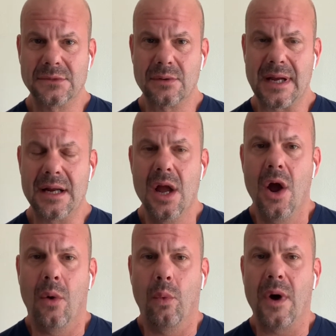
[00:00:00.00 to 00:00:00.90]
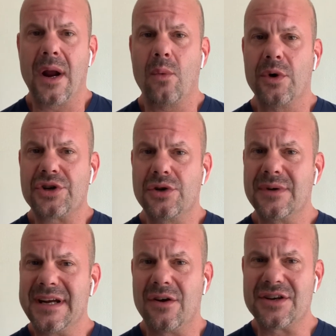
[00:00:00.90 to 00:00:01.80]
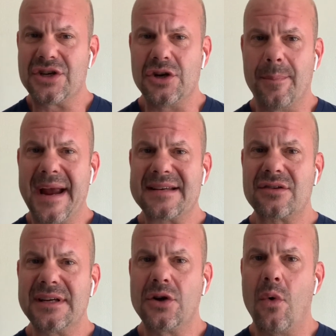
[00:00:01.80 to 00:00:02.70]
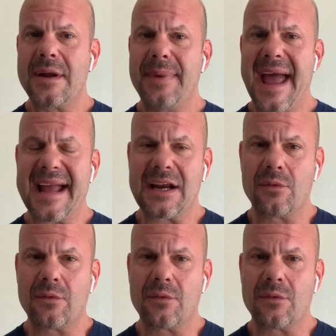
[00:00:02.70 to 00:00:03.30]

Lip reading: Okay, what you're doing here is you're basically going back and